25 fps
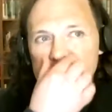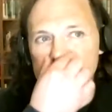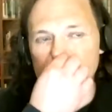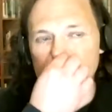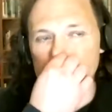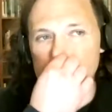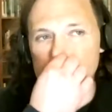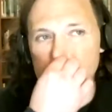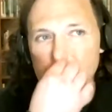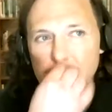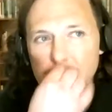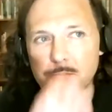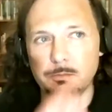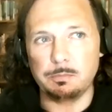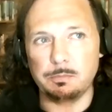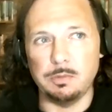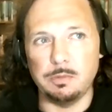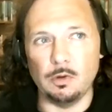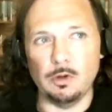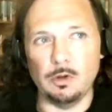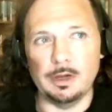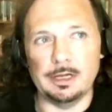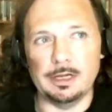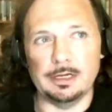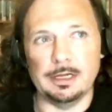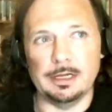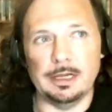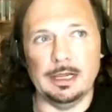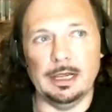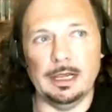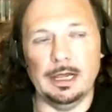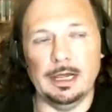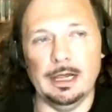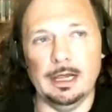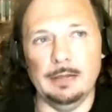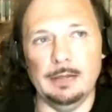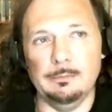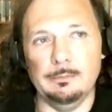a good point.
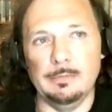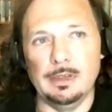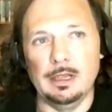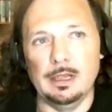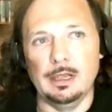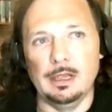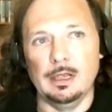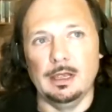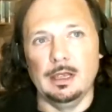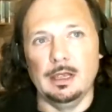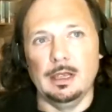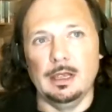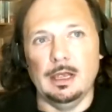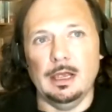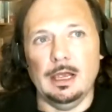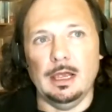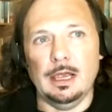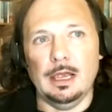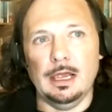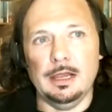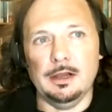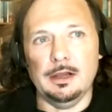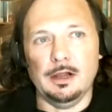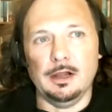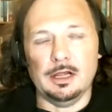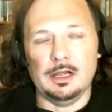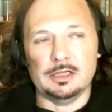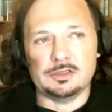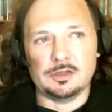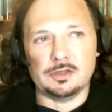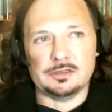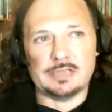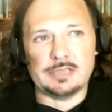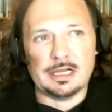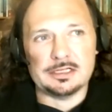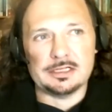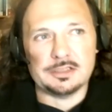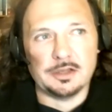And I
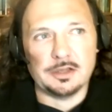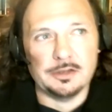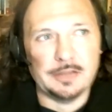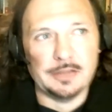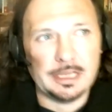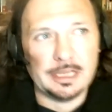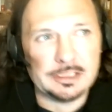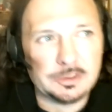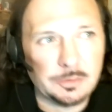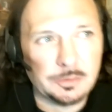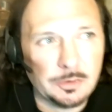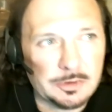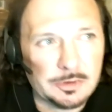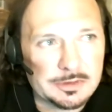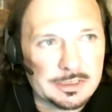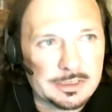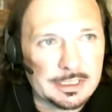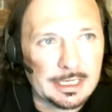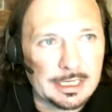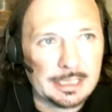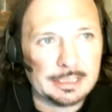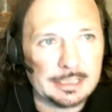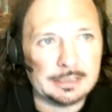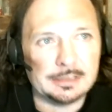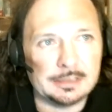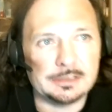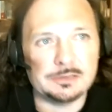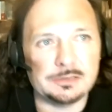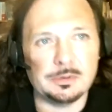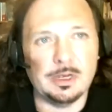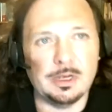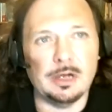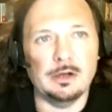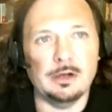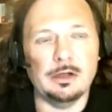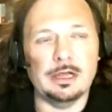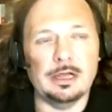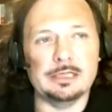sort of touched on that towards the end as
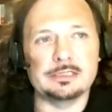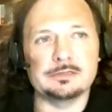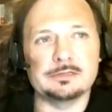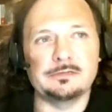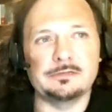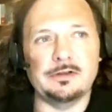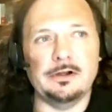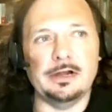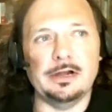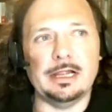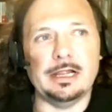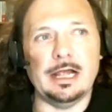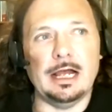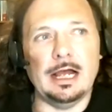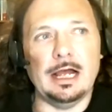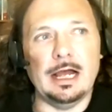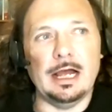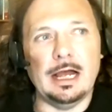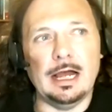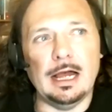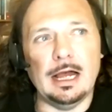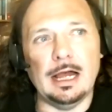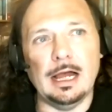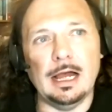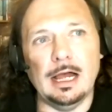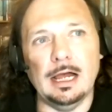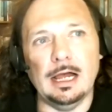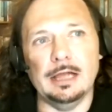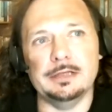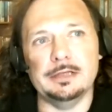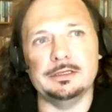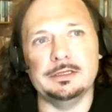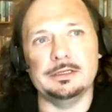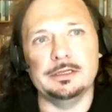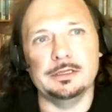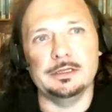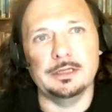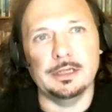well. It's very hard,
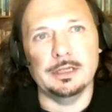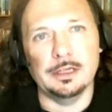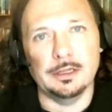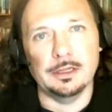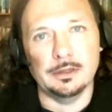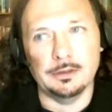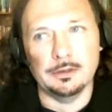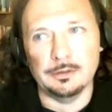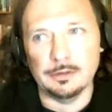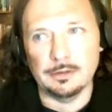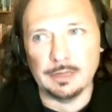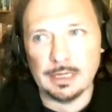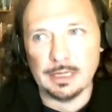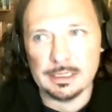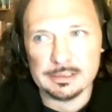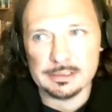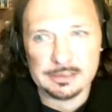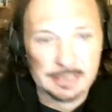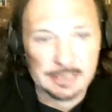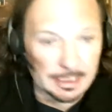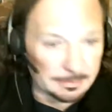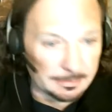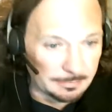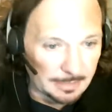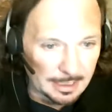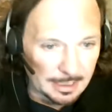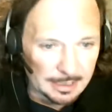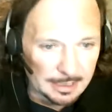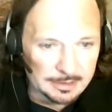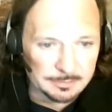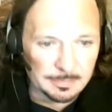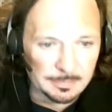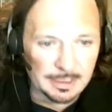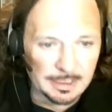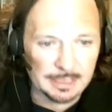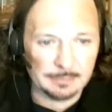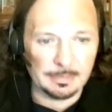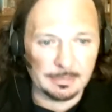you know, as
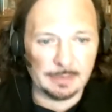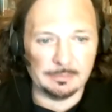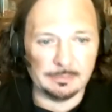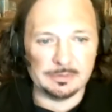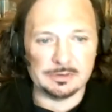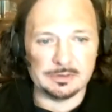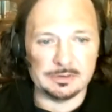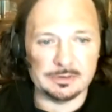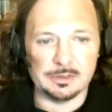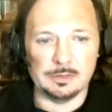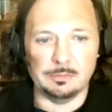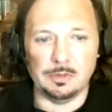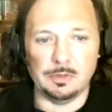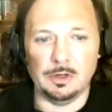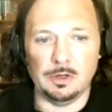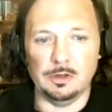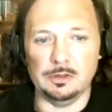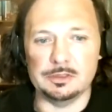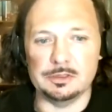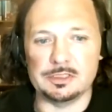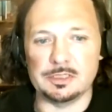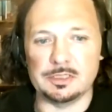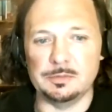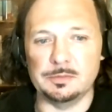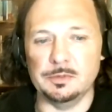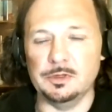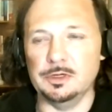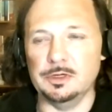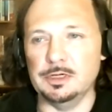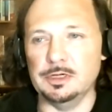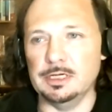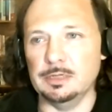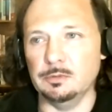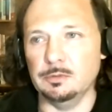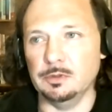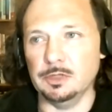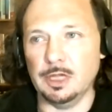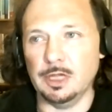many members of the Polish
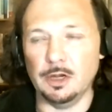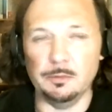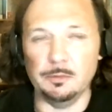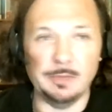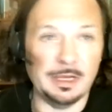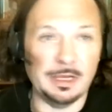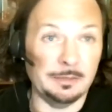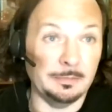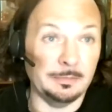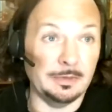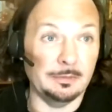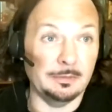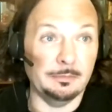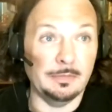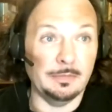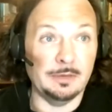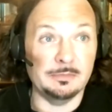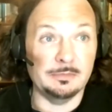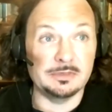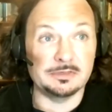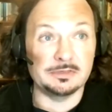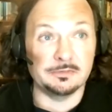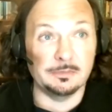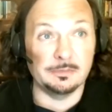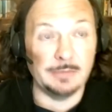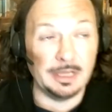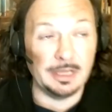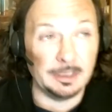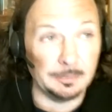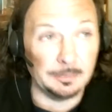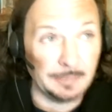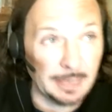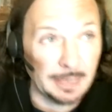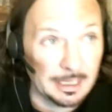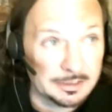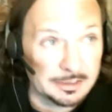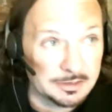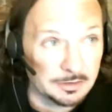community will know, many members from other
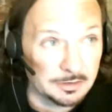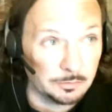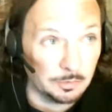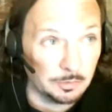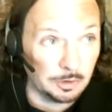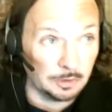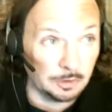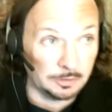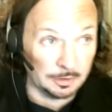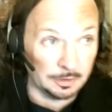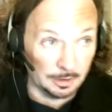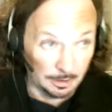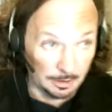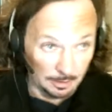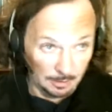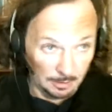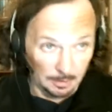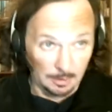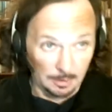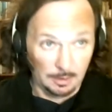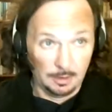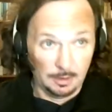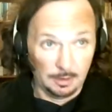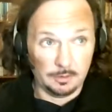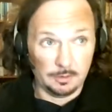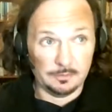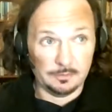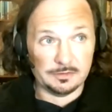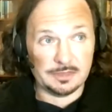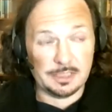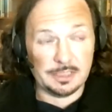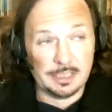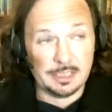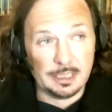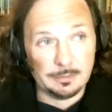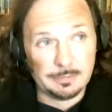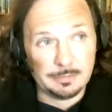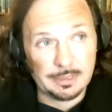parts of the world who have
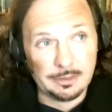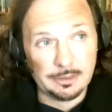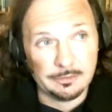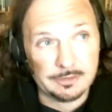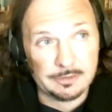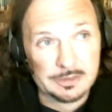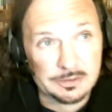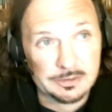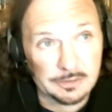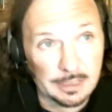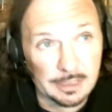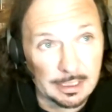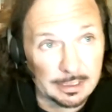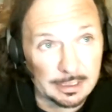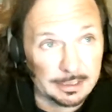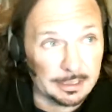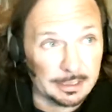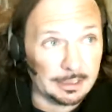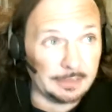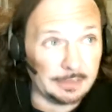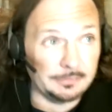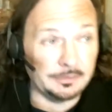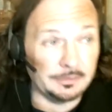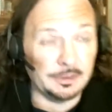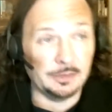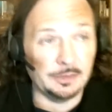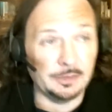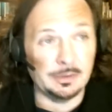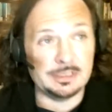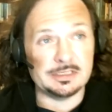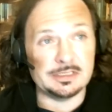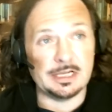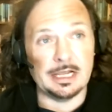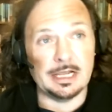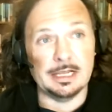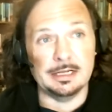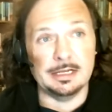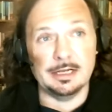set up here in Australia and the
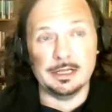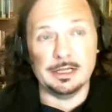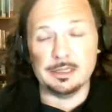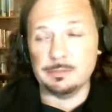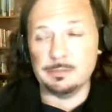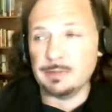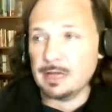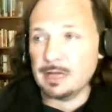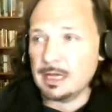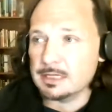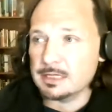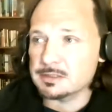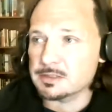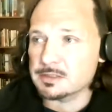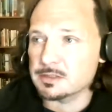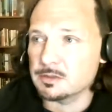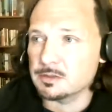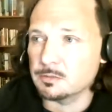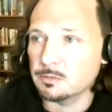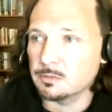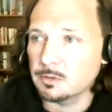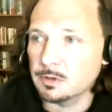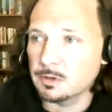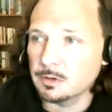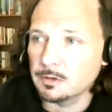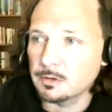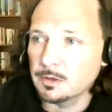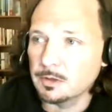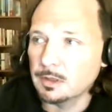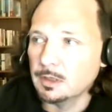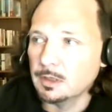USA and other parts of the world,